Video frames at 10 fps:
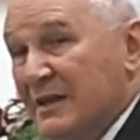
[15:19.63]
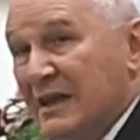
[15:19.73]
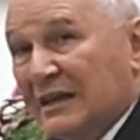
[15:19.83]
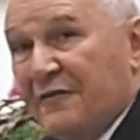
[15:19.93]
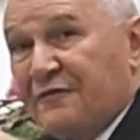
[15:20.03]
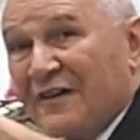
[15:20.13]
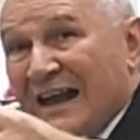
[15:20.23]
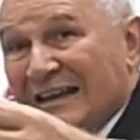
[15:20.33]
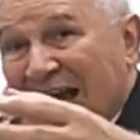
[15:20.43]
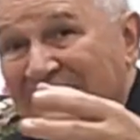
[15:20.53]
to? Are
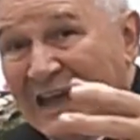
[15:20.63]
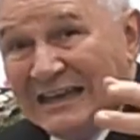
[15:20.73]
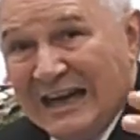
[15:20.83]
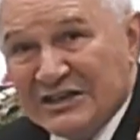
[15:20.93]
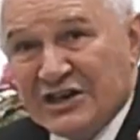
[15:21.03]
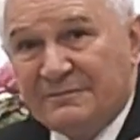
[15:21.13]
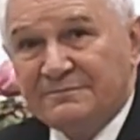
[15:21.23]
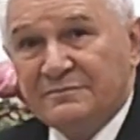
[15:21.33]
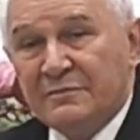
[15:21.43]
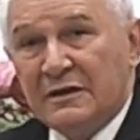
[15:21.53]
you listening to
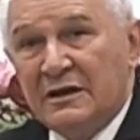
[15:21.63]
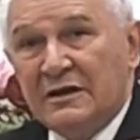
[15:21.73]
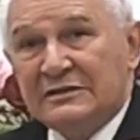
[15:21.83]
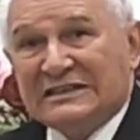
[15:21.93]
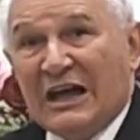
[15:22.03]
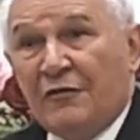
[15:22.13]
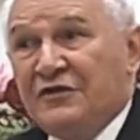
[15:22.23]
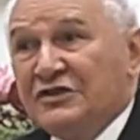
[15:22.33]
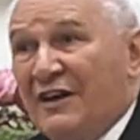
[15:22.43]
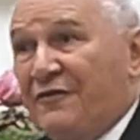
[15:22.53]
the voice of
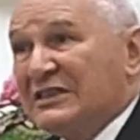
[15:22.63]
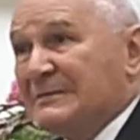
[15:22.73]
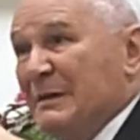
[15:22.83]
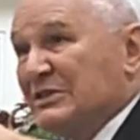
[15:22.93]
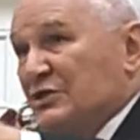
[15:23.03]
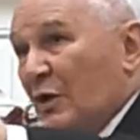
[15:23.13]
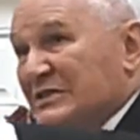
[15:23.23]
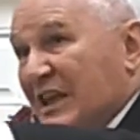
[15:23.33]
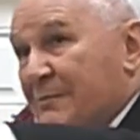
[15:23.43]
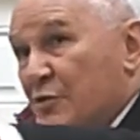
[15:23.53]
something that speak on the
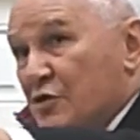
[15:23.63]
church?